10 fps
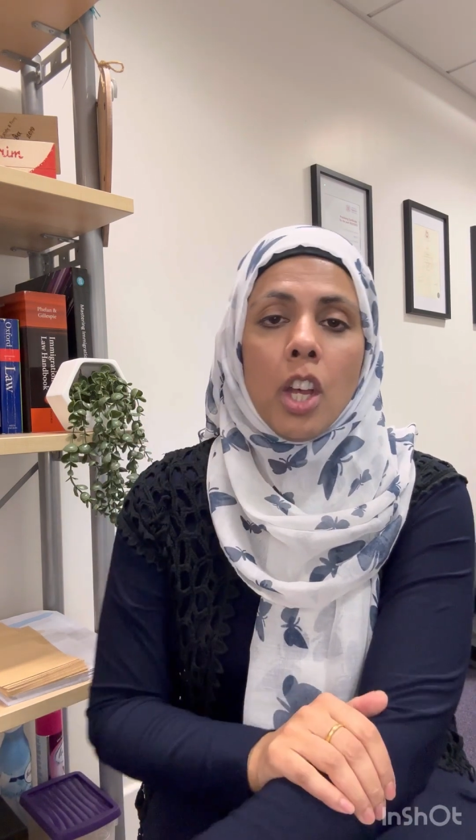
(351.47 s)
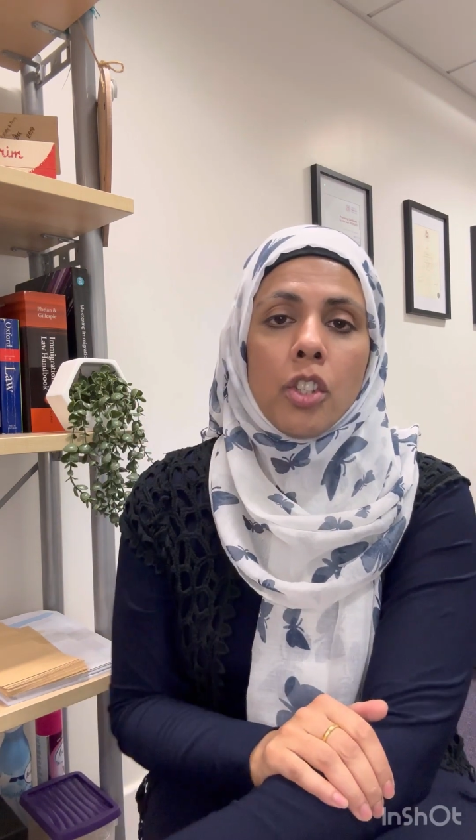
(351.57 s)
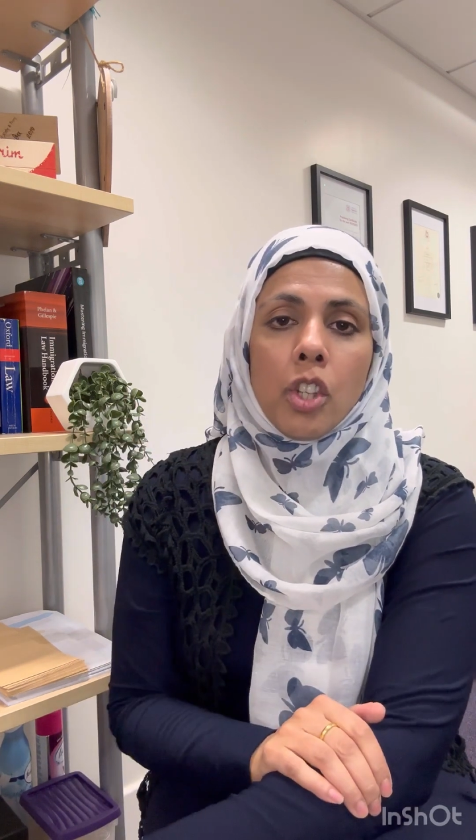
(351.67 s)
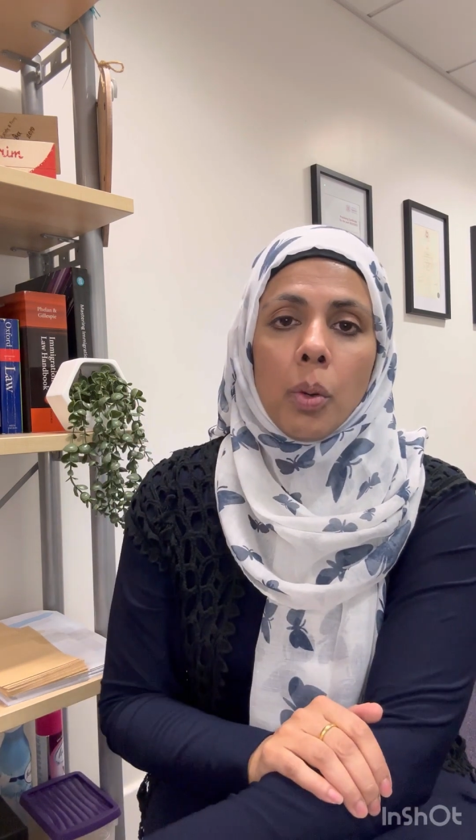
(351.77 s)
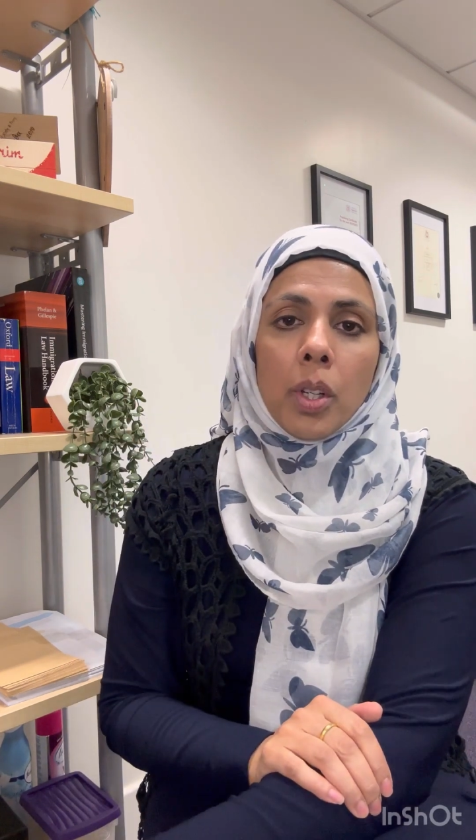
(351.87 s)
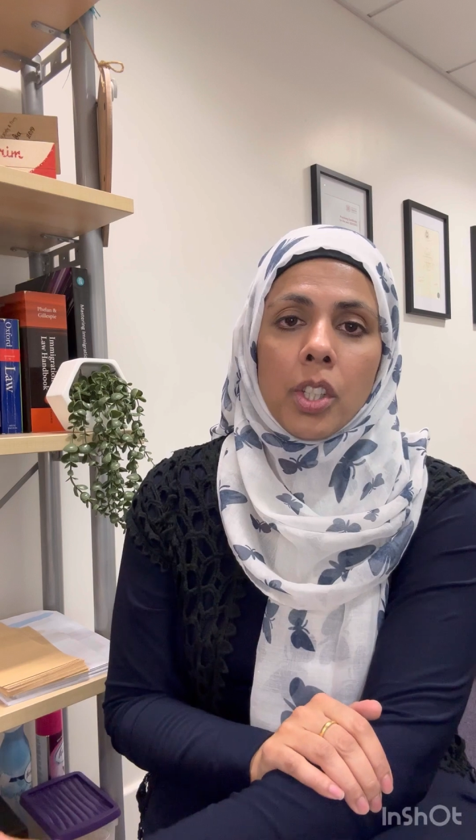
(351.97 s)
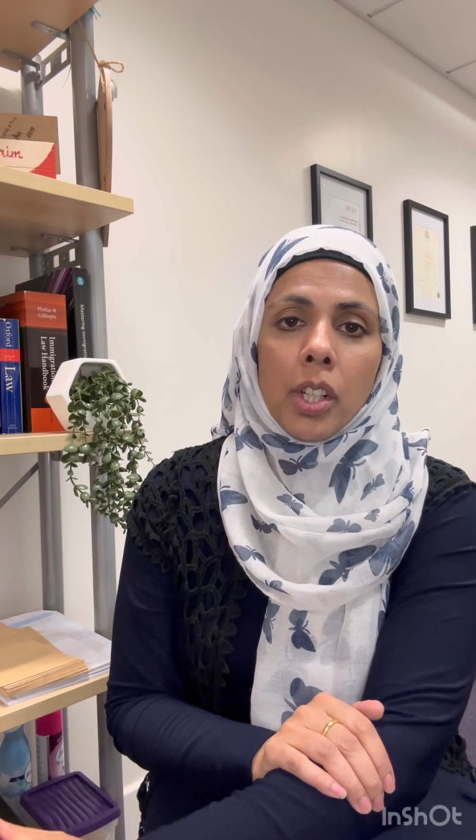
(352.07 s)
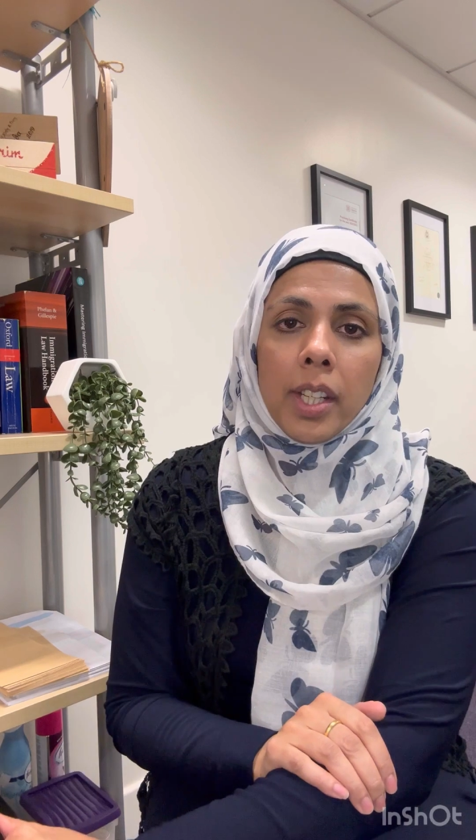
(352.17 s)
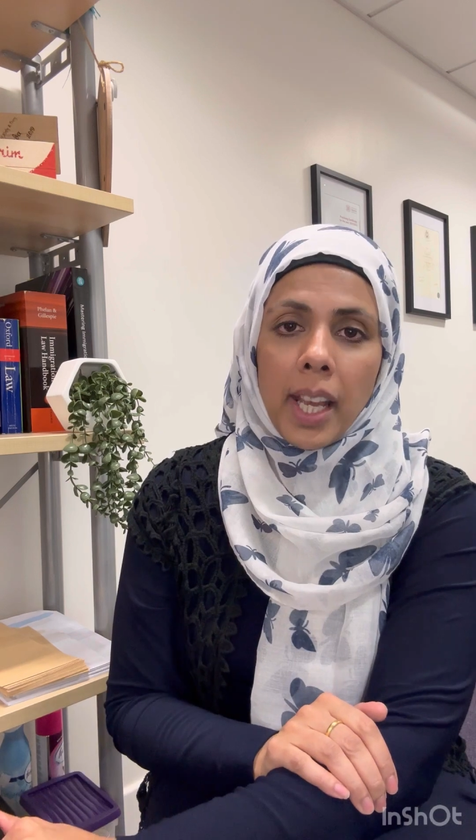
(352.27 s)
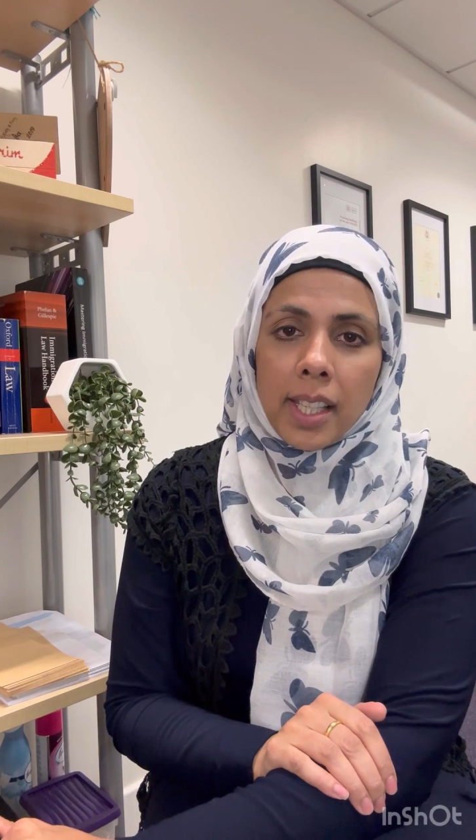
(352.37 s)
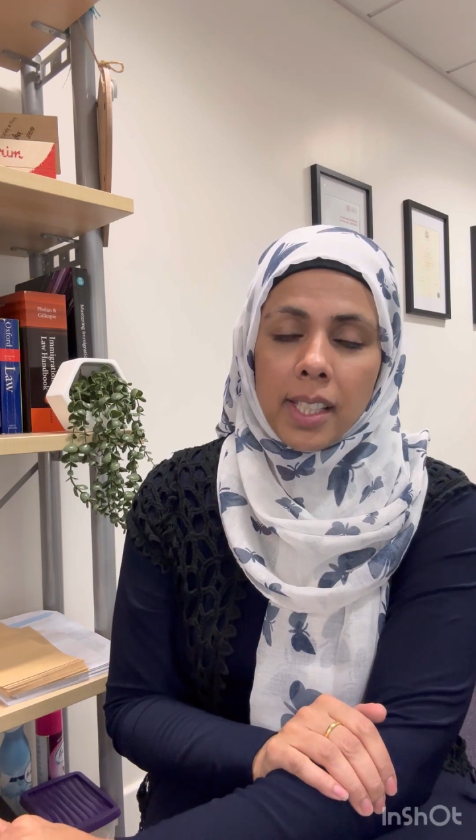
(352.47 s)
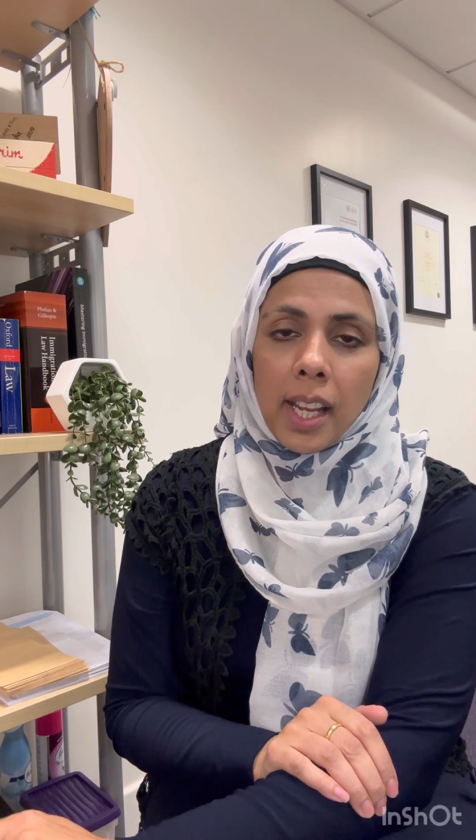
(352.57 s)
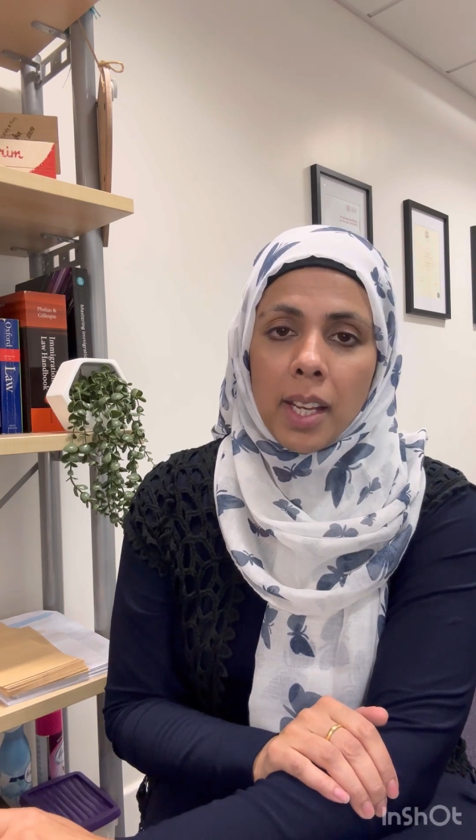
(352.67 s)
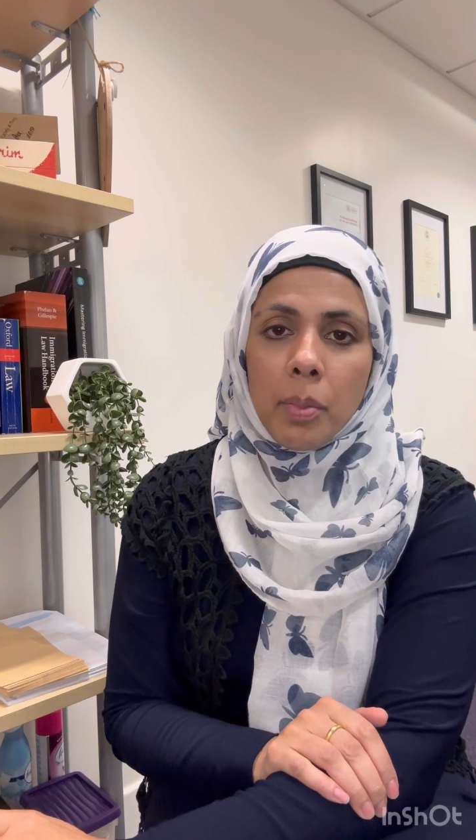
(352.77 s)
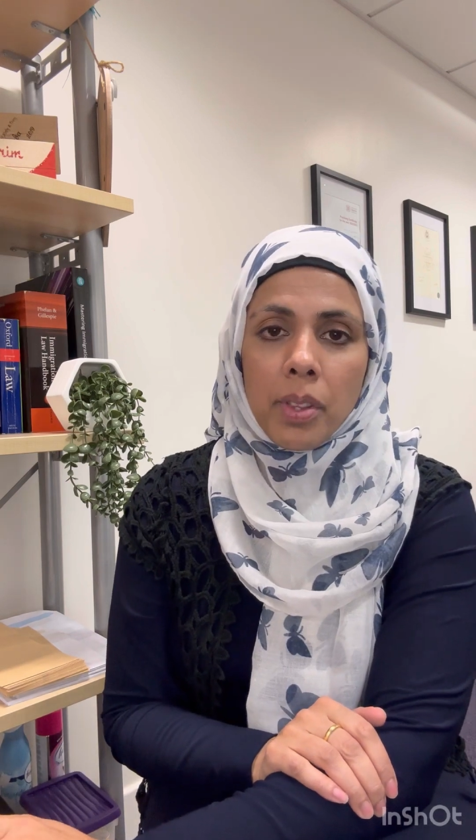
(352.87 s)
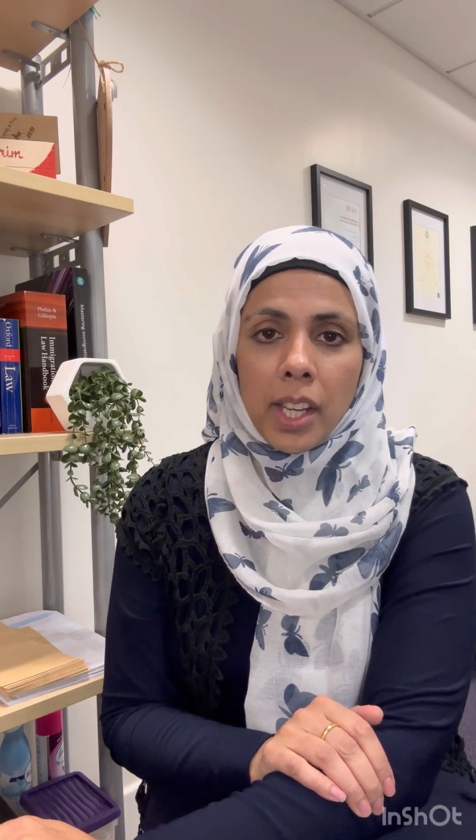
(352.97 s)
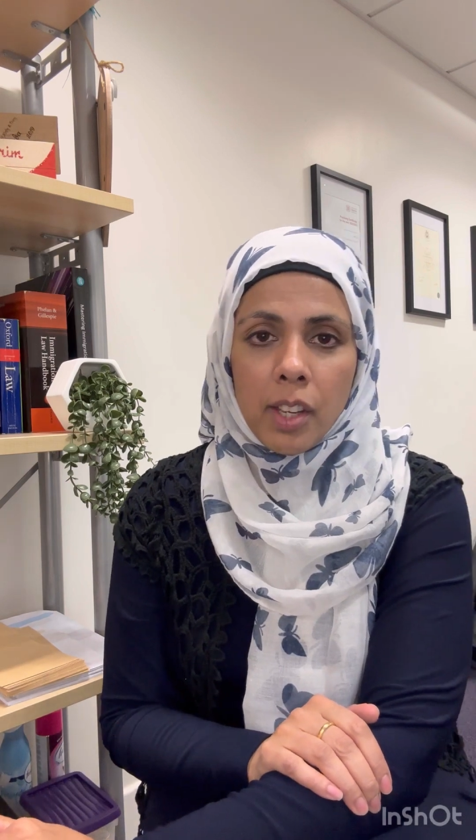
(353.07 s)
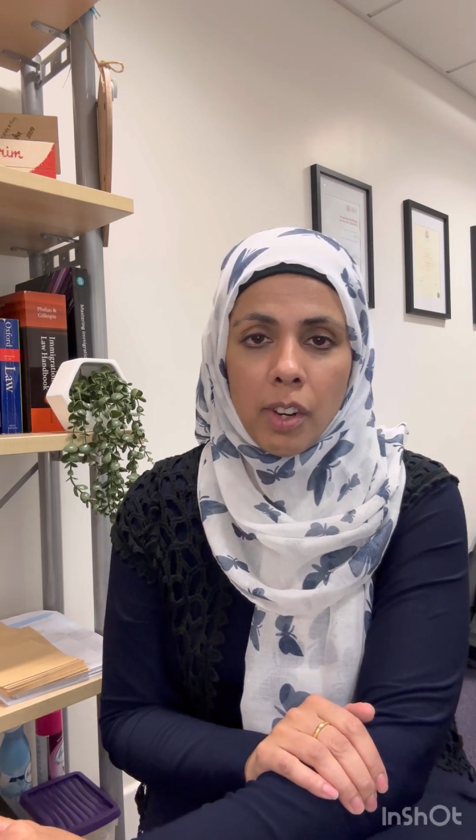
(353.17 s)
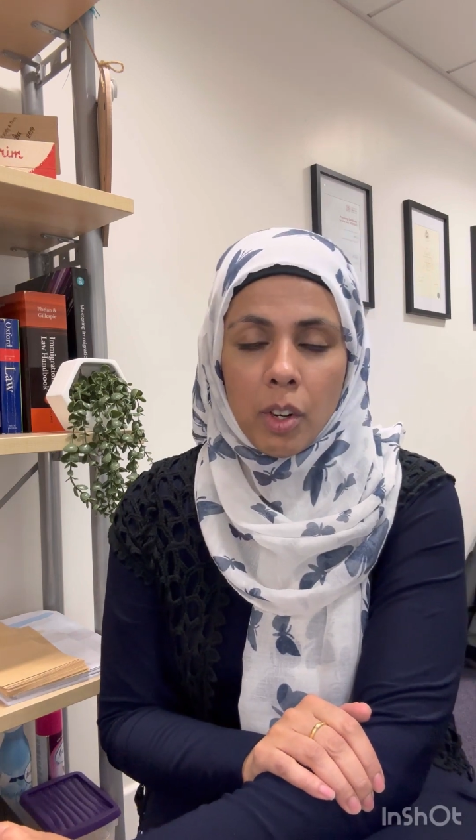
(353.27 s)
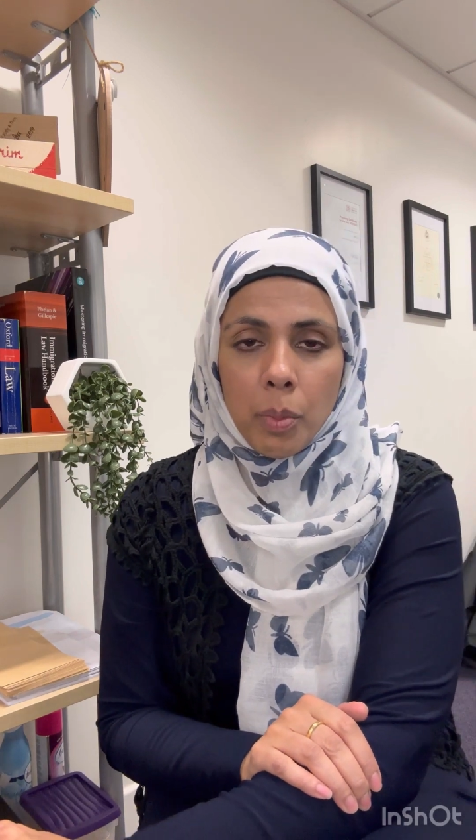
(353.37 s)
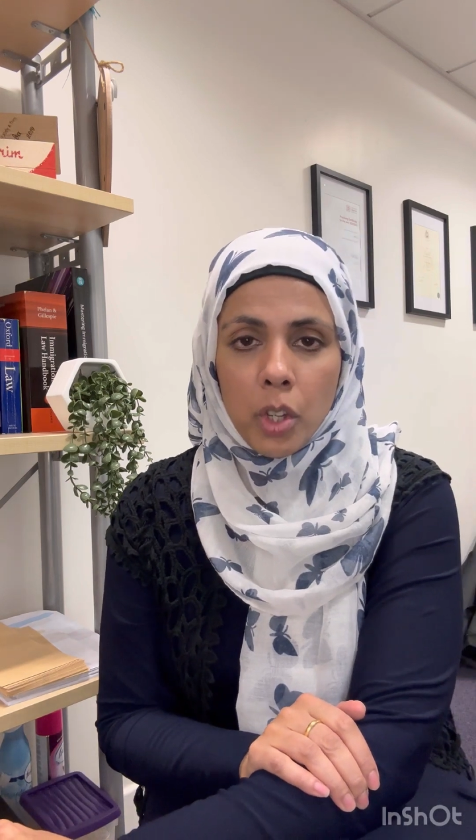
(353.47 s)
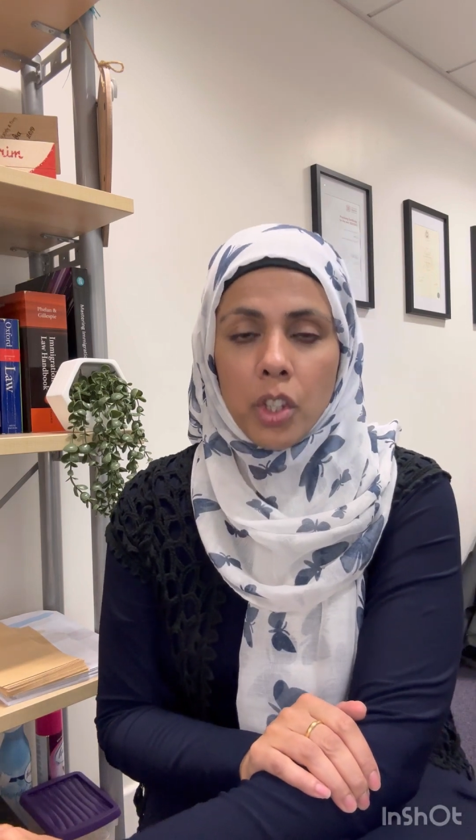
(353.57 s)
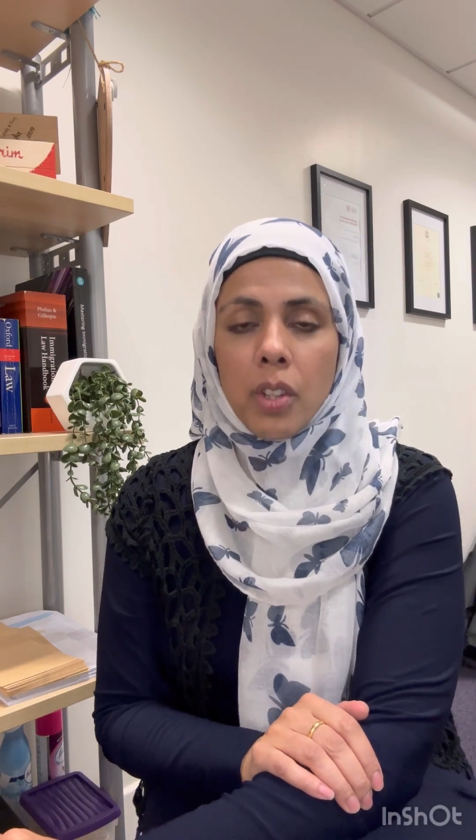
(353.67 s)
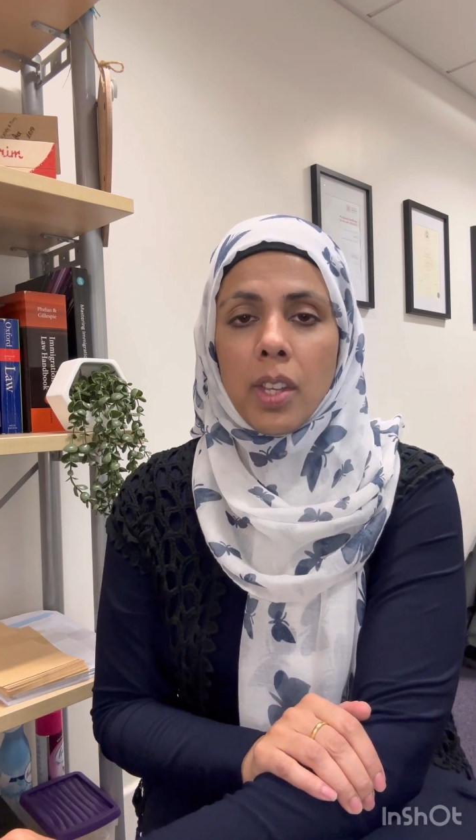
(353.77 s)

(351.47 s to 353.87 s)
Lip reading: So until next time, thank you very much.